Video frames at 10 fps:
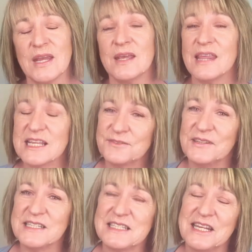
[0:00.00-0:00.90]
Thanks for
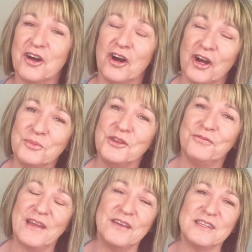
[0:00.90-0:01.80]
listening. I hope you
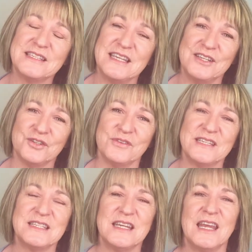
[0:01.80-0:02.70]
found this
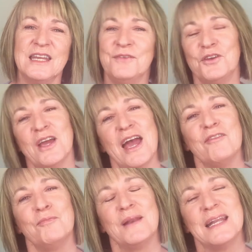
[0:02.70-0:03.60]
interesting. And if you have,
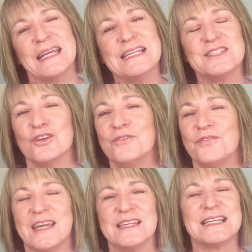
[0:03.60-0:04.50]
please don't
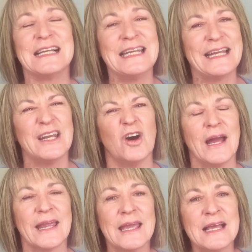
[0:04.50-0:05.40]
forget to click
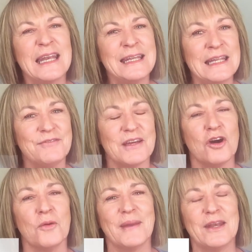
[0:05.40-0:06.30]
like, leave a
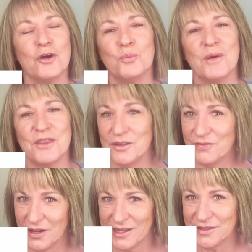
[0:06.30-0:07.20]
comment on whether you've
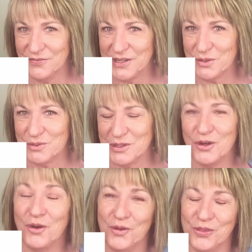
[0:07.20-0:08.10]
liked the video or
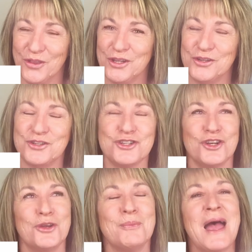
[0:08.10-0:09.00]
not on the YouTube.